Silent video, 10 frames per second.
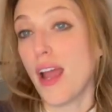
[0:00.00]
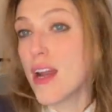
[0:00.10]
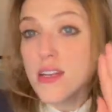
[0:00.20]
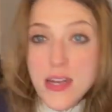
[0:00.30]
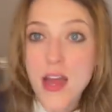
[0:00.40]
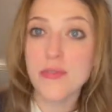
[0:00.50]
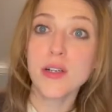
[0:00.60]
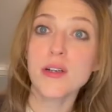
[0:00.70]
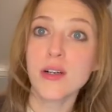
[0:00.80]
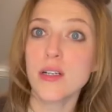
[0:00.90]
I
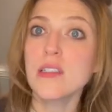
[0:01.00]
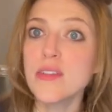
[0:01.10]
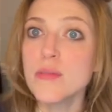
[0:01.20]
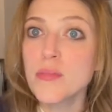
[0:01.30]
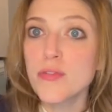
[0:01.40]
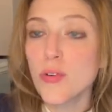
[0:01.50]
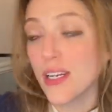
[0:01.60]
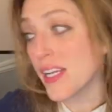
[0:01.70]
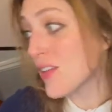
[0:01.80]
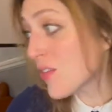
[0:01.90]
never heard of him before
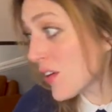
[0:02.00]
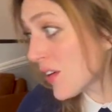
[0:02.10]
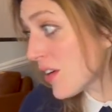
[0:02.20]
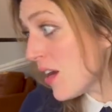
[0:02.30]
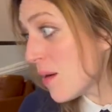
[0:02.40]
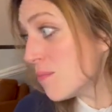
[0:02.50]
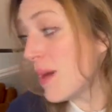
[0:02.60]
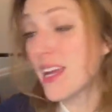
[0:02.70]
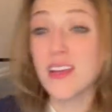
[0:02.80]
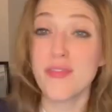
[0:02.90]
either.
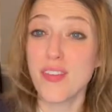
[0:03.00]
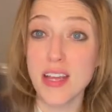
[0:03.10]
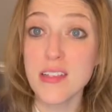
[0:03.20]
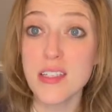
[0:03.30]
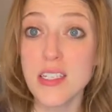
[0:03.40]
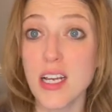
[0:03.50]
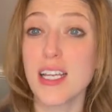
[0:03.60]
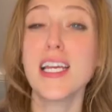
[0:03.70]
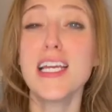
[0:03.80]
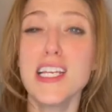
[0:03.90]
Mike Faced,
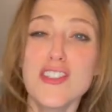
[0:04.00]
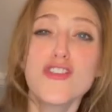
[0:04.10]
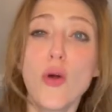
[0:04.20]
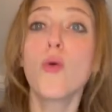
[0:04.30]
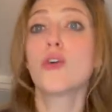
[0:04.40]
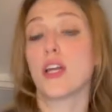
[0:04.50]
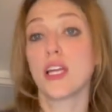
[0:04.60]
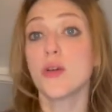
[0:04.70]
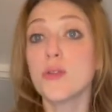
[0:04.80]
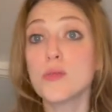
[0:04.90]
he's so good.
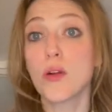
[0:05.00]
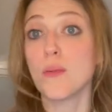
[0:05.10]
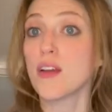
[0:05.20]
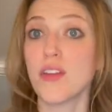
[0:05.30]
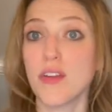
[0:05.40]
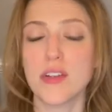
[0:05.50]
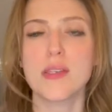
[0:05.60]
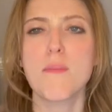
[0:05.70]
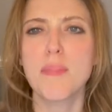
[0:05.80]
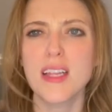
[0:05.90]
He was one of my favorites.
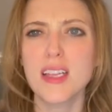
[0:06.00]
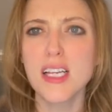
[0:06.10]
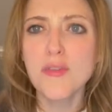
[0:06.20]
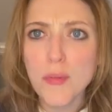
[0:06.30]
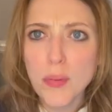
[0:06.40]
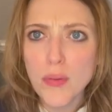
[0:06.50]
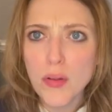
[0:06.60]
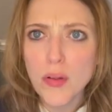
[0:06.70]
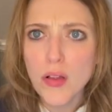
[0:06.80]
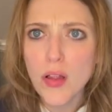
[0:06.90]

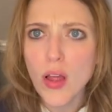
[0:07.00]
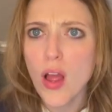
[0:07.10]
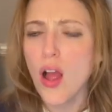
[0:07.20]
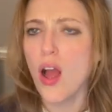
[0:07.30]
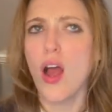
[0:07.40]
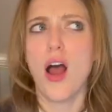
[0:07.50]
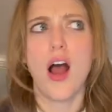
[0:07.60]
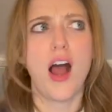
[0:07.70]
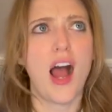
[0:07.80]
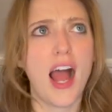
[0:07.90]
Believable.
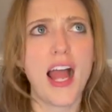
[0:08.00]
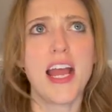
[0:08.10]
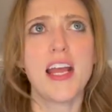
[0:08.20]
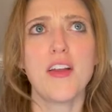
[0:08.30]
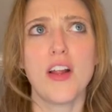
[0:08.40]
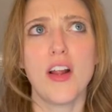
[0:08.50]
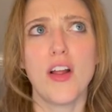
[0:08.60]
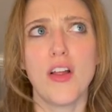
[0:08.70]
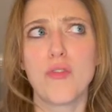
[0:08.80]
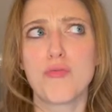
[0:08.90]
I
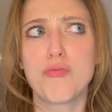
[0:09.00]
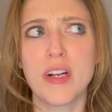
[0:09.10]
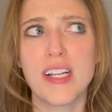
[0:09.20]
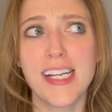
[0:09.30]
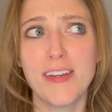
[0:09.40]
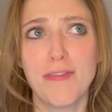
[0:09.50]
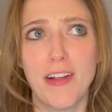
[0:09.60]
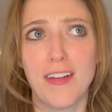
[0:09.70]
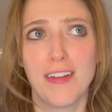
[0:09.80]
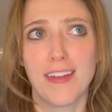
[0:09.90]
really
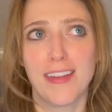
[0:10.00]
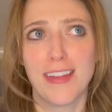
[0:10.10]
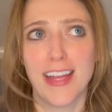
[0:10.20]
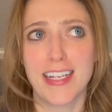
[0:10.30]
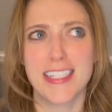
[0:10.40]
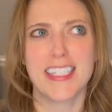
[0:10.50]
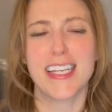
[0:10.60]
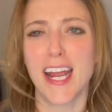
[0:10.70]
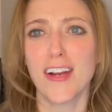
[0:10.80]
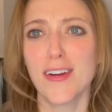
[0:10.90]
felt like
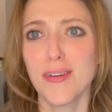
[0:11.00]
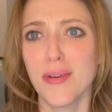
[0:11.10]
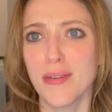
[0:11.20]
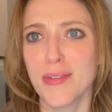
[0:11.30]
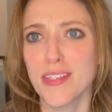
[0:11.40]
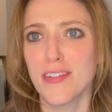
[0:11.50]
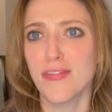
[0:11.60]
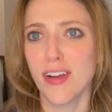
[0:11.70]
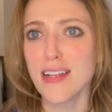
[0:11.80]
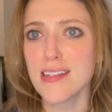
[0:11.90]
scared when he was in a
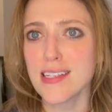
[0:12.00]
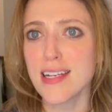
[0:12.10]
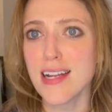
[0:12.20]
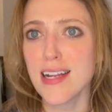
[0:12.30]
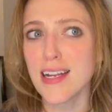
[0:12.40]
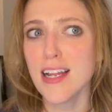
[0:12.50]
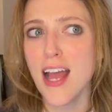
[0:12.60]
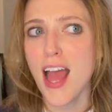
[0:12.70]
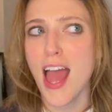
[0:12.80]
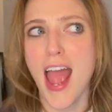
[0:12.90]
fight scene,
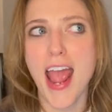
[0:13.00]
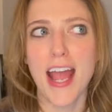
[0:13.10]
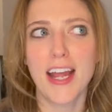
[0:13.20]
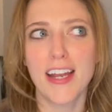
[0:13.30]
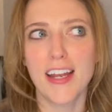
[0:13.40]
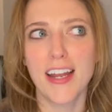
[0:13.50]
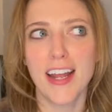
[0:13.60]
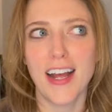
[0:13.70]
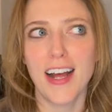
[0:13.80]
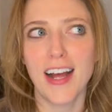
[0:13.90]
and
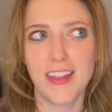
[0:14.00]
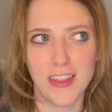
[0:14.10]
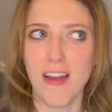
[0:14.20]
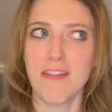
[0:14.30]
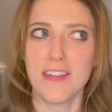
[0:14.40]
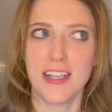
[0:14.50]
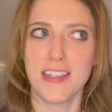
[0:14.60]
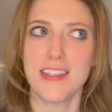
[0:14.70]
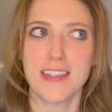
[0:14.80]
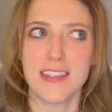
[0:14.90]
I loved
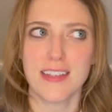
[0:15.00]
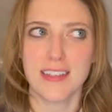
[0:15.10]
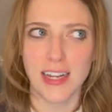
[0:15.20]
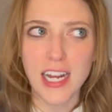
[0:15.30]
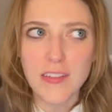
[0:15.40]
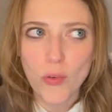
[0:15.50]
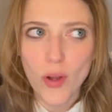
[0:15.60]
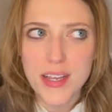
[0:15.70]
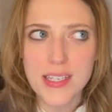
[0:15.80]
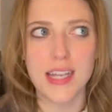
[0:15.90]
his singing
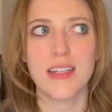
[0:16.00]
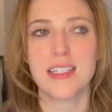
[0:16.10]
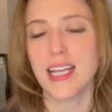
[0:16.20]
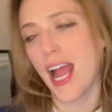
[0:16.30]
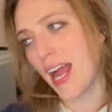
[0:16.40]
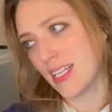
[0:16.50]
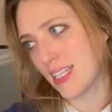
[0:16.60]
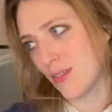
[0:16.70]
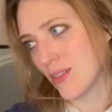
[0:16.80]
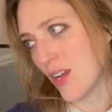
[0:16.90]
voice. I thought his
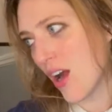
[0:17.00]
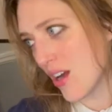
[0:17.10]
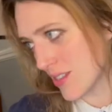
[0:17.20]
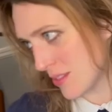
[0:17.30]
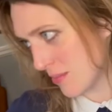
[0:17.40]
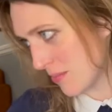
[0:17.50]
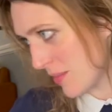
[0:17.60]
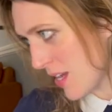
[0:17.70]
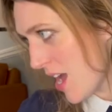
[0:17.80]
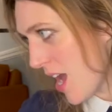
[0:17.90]
acting was awesome.
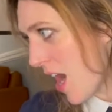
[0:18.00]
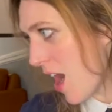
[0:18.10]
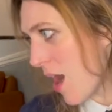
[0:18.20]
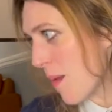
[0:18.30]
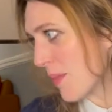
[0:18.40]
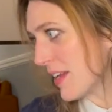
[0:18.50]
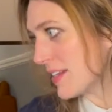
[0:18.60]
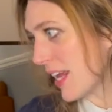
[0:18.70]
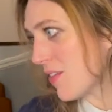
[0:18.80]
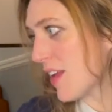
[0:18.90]
And
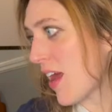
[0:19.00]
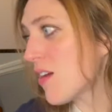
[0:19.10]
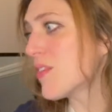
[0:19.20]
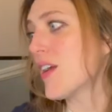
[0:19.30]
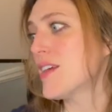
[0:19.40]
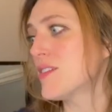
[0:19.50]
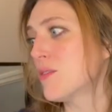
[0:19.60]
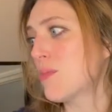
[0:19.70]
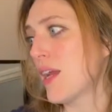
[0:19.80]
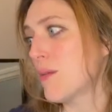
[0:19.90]
David Alvarez, who
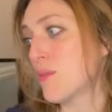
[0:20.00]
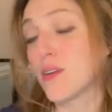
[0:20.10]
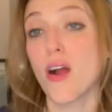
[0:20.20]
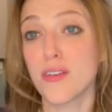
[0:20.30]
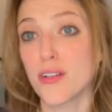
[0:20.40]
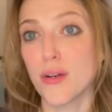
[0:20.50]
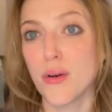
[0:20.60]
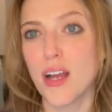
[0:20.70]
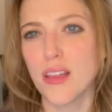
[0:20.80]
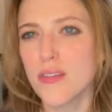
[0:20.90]
played Bernardo,
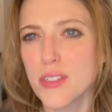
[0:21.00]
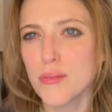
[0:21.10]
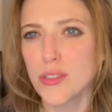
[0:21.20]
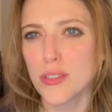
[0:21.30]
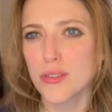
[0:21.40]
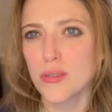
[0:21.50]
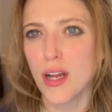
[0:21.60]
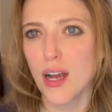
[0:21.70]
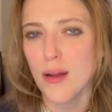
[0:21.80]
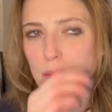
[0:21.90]
I loved him too.
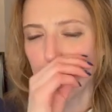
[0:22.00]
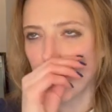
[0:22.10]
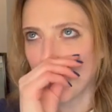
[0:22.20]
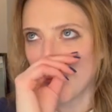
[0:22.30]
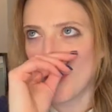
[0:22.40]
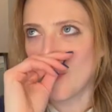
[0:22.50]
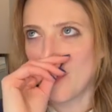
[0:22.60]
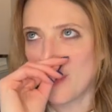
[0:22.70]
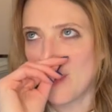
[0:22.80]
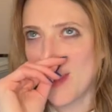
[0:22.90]
I thought
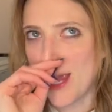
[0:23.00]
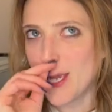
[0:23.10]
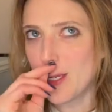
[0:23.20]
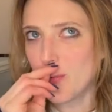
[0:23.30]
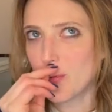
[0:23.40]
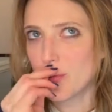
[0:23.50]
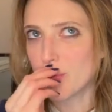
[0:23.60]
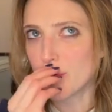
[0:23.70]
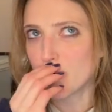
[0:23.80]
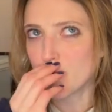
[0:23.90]
they were
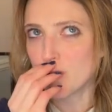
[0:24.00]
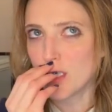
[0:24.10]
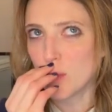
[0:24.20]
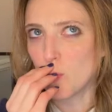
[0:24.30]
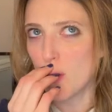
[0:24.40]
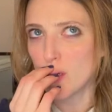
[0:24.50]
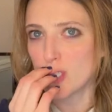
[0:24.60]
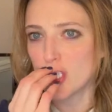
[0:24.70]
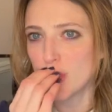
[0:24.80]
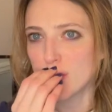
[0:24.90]
really well
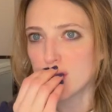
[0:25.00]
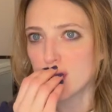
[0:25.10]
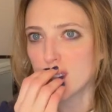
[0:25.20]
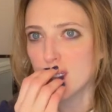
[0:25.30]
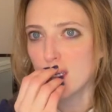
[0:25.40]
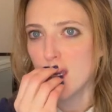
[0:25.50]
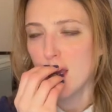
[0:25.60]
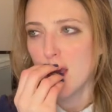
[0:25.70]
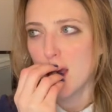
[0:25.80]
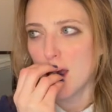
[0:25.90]
chosen.
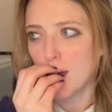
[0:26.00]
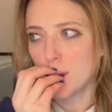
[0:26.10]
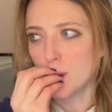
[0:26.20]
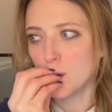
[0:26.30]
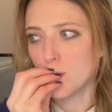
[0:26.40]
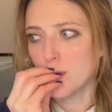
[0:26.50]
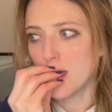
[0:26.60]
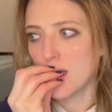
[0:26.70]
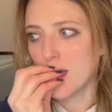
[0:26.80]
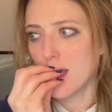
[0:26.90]

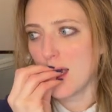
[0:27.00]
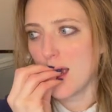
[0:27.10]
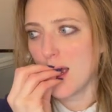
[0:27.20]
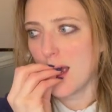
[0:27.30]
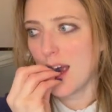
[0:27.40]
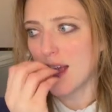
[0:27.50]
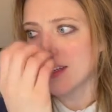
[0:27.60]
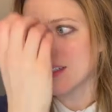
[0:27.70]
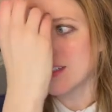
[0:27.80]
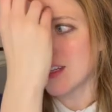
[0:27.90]
And